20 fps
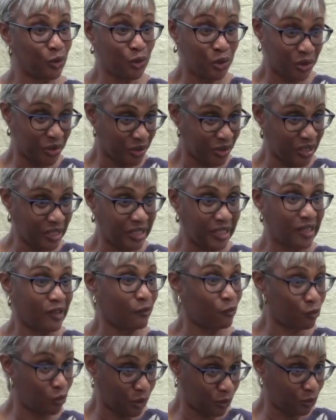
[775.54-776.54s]
the corner and
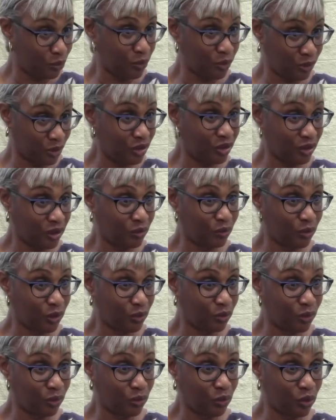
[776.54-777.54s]
get what we
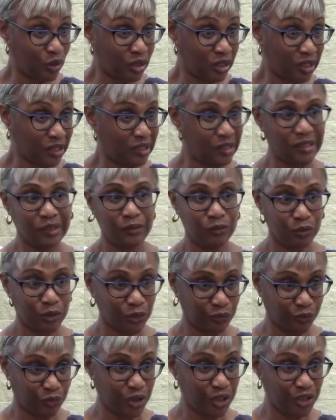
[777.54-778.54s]
wanted. And it
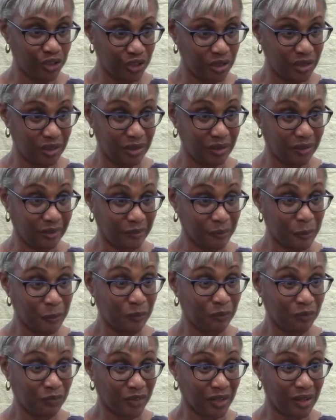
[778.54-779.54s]
was freshly,
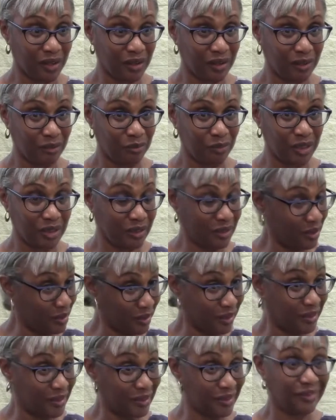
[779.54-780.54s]
you
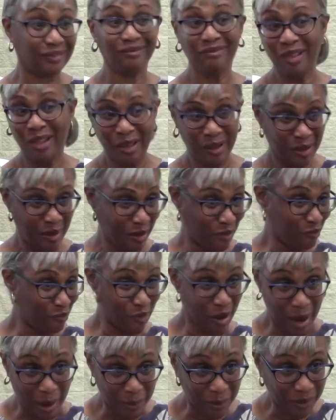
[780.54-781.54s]
cut it and
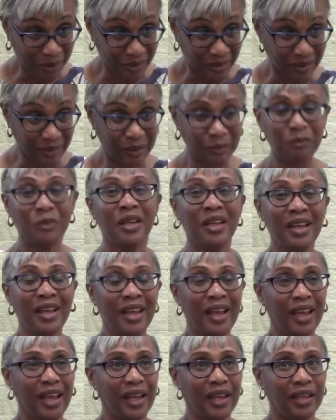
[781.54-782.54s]
wrap it up.
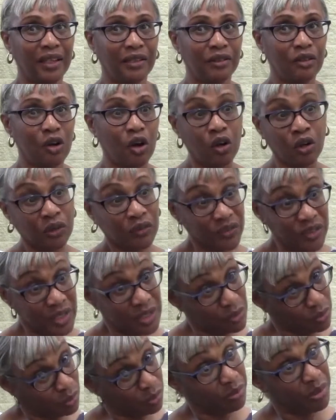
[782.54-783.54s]
And all of
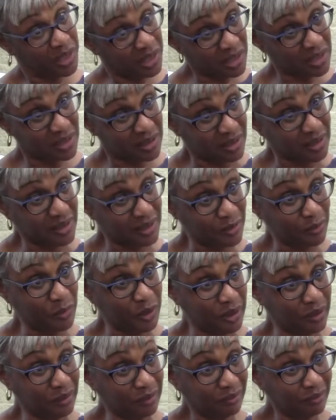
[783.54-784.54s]
these were
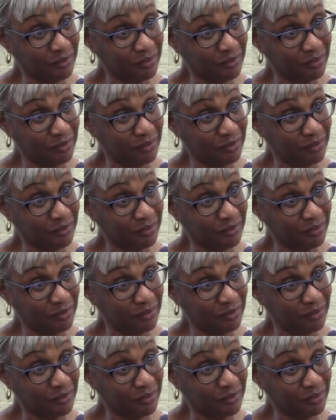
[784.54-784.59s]
businessmen.